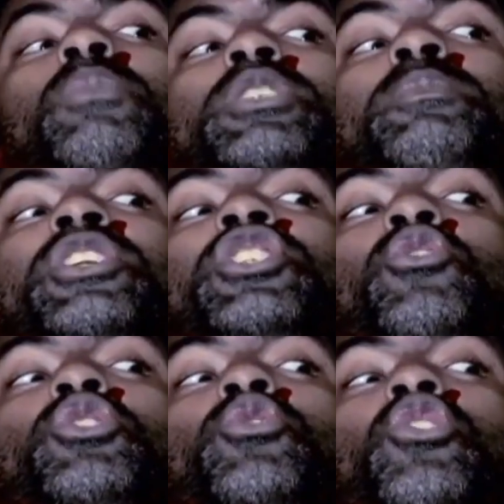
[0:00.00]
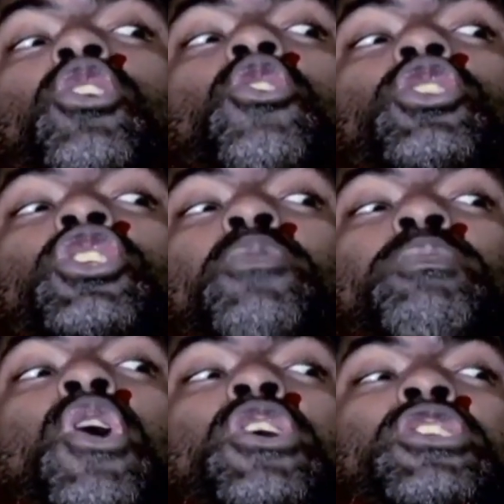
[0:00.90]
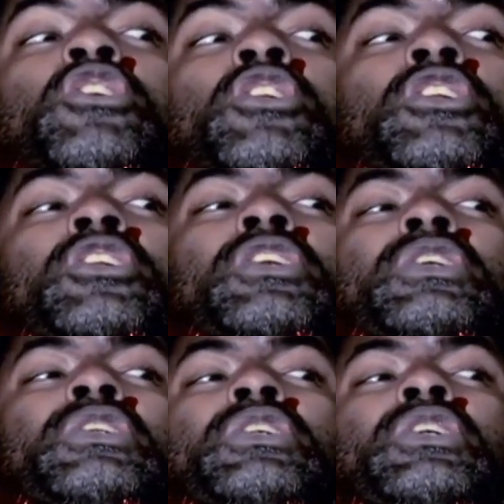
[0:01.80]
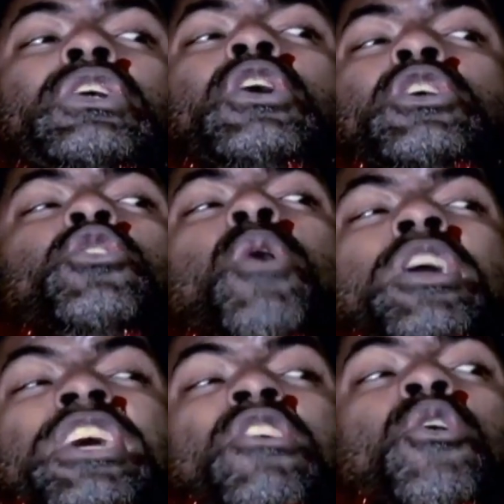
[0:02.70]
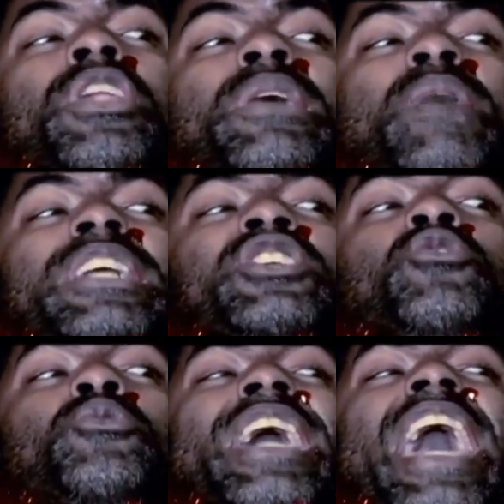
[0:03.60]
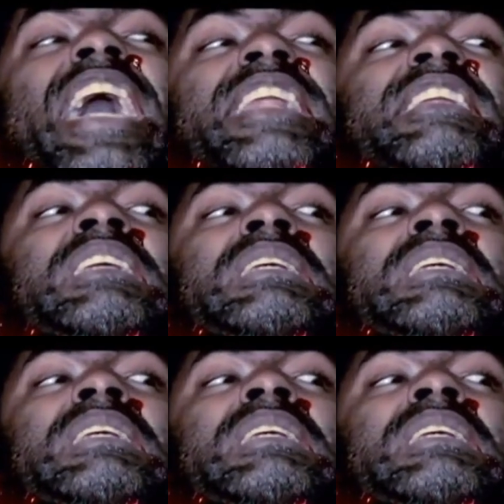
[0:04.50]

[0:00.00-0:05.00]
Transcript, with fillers: be sure to close the portal. You are the only ones who can. Oh my